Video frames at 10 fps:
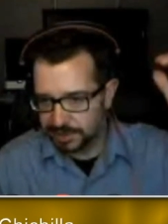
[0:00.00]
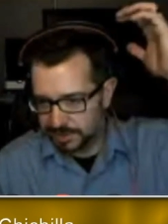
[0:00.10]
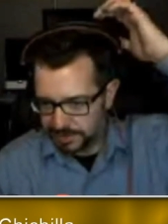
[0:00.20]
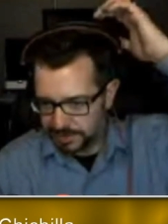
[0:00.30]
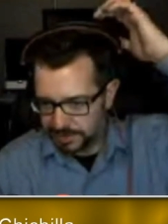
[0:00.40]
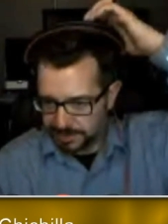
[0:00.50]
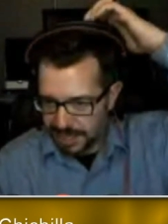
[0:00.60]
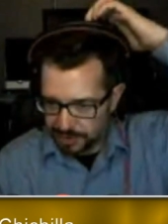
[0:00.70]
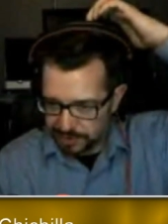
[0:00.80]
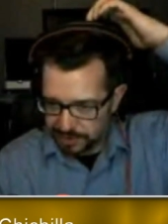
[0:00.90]
mm-hmm. now you're just
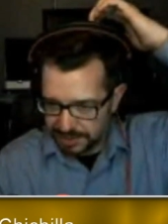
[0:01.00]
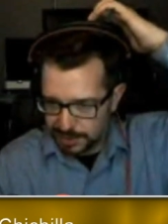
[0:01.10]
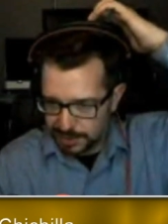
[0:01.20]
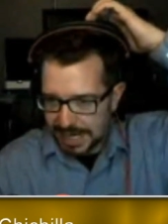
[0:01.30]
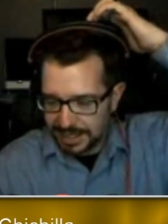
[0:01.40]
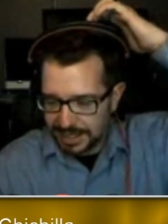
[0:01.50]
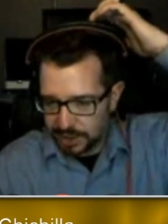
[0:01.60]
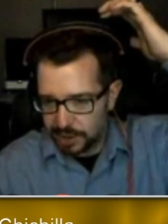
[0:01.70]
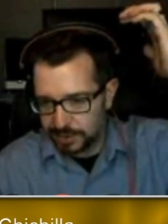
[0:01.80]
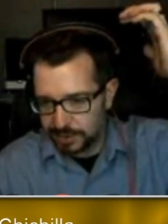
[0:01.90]
expanding the
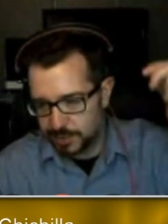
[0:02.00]
college bill.